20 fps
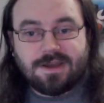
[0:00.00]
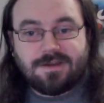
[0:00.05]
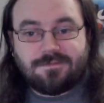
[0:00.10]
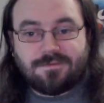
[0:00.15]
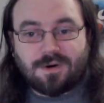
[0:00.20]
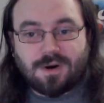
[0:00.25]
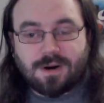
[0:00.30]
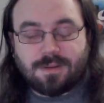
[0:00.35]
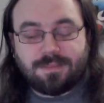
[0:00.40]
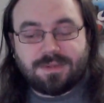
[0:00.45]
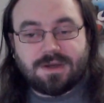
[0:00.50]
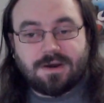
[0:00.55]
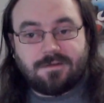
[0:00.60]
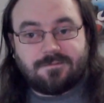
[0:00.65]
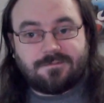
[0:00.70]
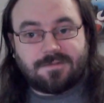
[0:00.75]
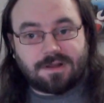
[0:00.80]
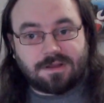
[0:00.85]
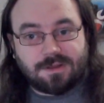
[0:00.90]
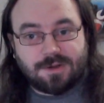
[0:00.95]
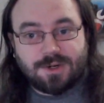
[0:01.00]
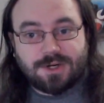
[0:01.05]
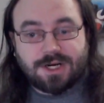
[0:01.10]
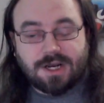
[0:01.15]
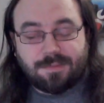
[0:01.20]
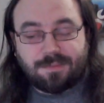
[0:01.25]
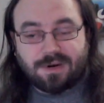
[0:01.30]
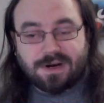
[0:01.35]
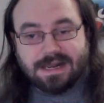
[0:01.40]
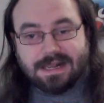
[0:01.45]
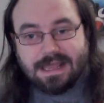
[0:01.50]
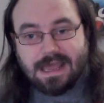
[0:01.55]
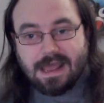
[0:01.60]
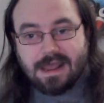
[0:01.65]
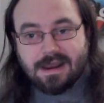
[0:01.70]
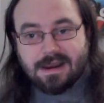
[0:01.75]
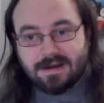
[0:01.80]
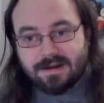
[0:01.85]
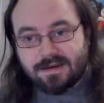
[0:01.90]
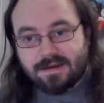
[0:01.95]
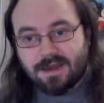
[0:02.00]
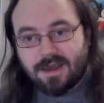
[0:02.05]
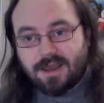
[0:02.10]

formed Fallujah Brigade,